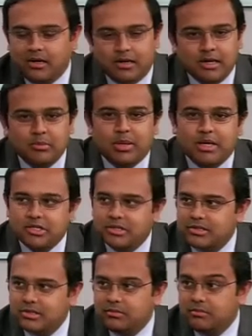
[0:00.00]
in
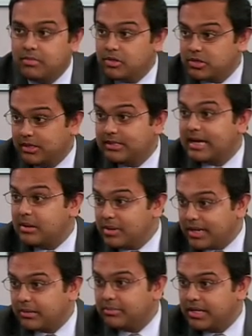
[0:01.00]
patients, mostly
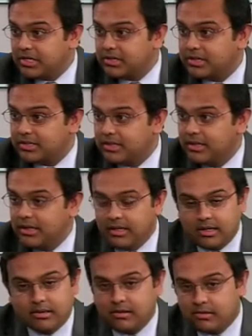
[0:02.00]
diabetic patients in
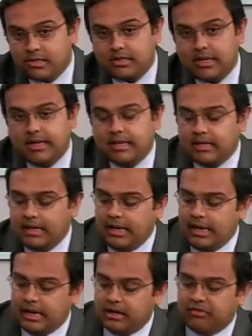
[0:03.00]
our own state.
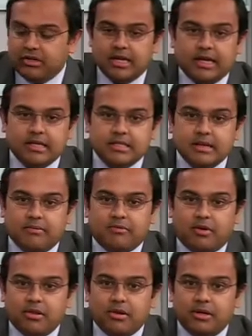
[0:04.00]
And if you take it a step
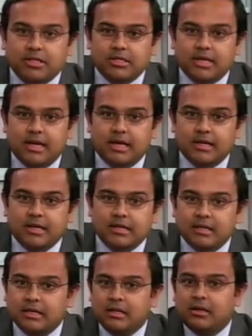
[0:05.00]
further and say,
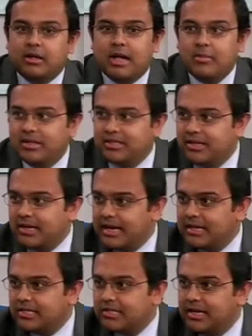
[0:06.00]
how about the
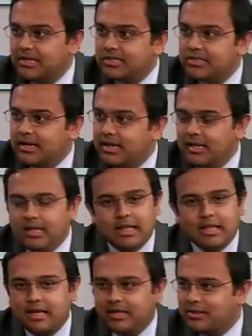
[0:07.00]
United States? And a lot
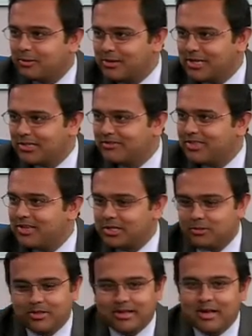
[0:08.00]
like the rest of things
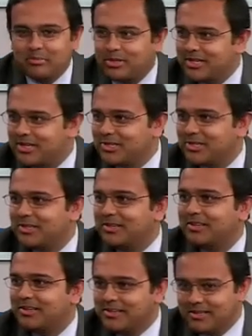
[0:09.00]
with
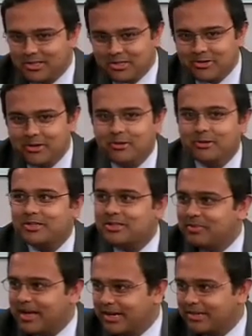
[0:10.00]
hypertension, stroke,
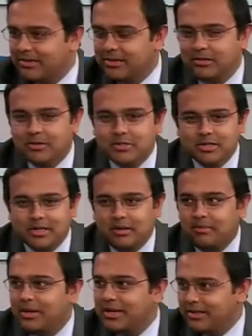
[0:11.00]
tobacco use,
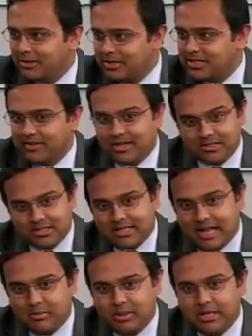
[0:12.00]
many of the risk factors,
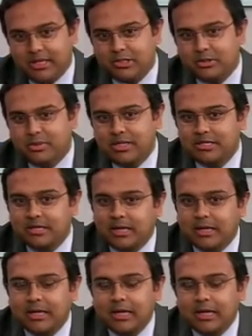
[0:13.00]
diabetes, obesity,